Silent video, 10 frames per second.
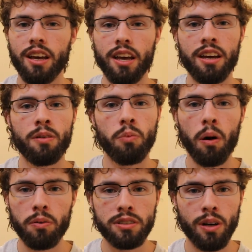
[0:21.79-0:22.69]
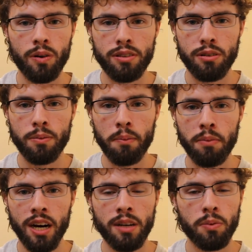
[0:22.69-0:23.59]
and what was going through my
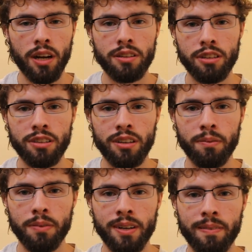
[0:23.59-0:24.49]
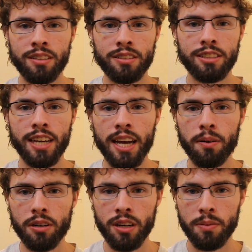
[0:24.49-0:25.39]
mind when I took them.
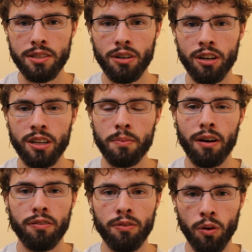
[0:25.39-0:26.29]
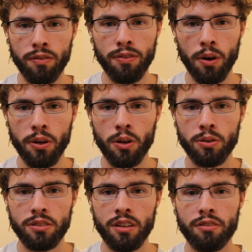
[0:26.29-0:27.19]
Today we're going to be talking about 4
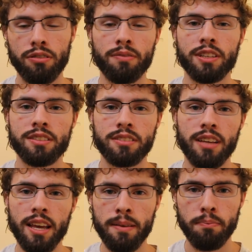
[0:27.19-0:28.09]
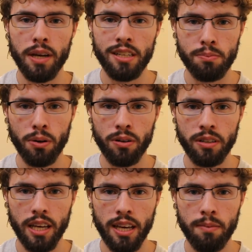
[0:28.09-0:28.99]
photos from the same baseball
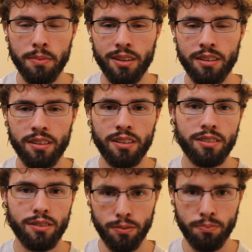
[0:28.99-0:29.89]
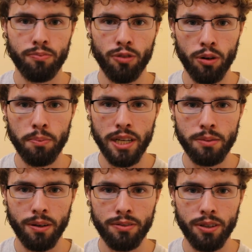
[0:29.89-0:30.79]
game, so 4
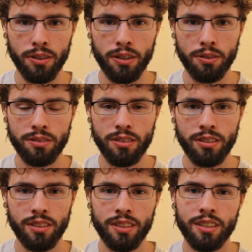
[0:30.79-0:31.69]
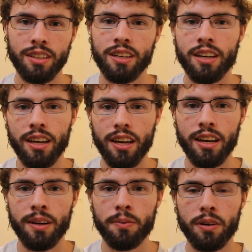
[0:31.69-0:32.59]
baseball photos,
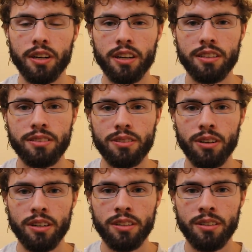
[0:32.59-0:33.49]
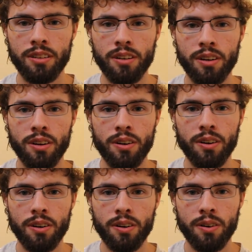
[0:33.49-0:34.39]
and we're going to get started
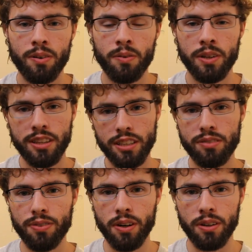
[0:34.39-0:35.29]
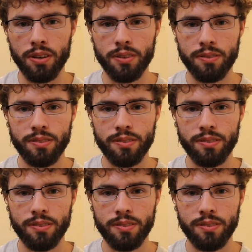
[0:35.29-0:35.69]
with this photo.